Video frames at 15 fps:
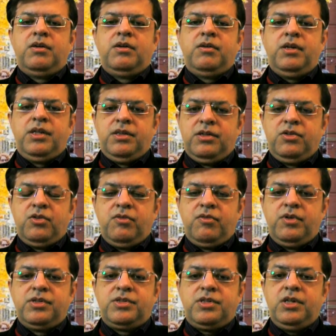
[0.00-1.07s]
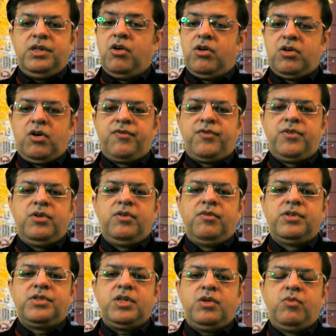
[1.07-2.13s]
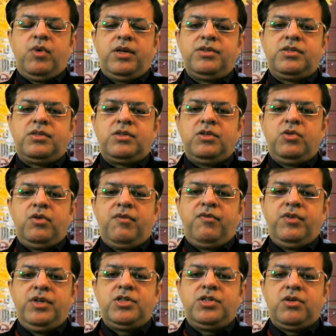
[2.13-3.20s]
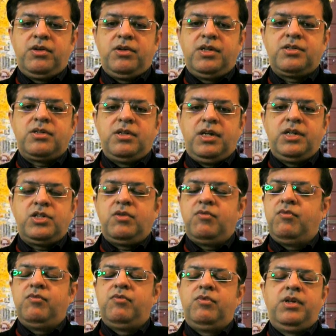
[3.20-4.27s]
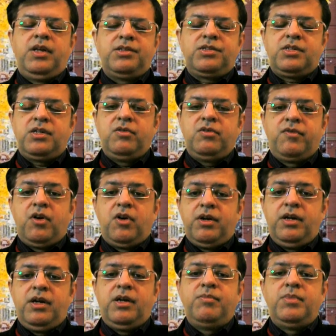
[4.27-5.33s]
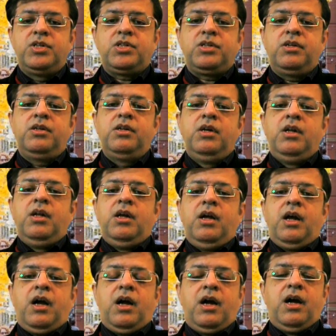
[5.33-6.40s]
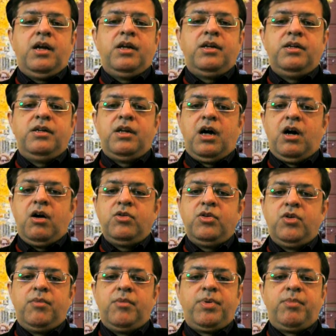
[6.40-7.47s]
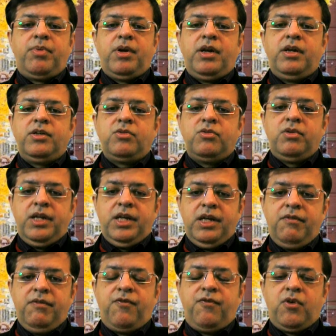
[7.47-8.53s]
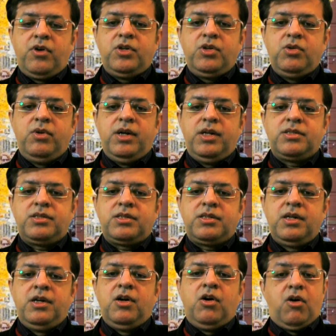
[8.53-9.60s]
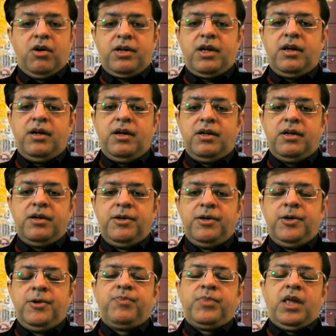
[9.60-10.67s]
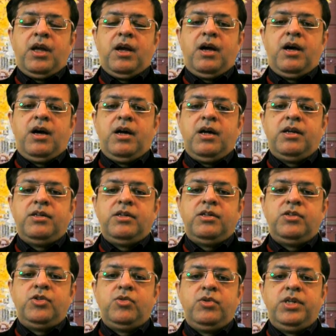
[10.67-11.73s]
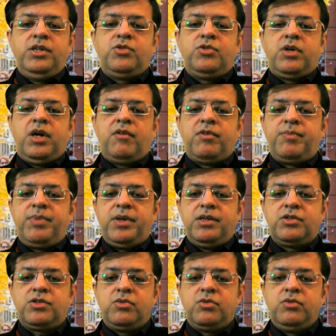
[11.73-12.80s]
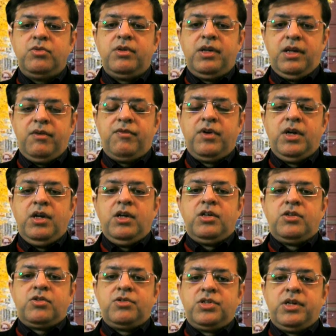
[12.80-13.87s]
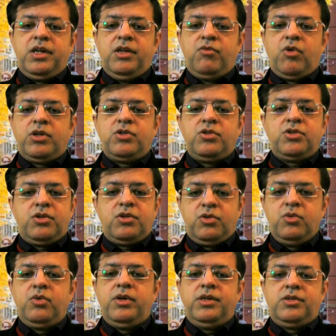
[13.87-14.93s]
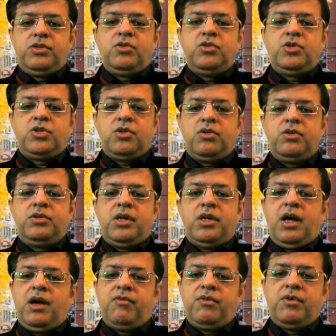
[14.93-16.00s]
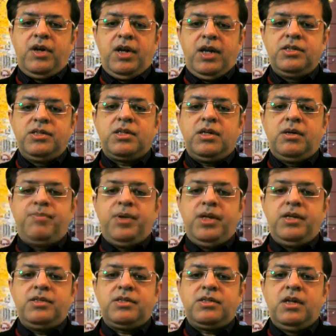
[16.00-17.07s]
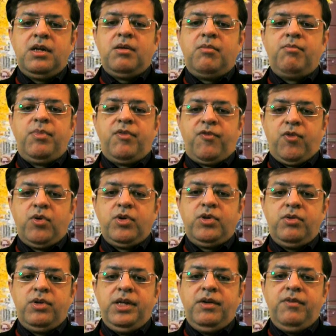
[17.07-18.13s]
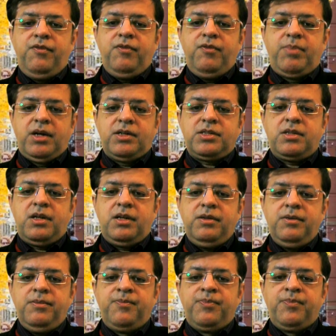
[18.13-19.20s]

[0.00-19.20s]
in the university or off the university once you have reached your destination. Let's say you've got an admission and now you are preparing to leave for US or Canada and you need to have a place to live. So generally what you should do is you should have arranged a place before you leave Pakistan,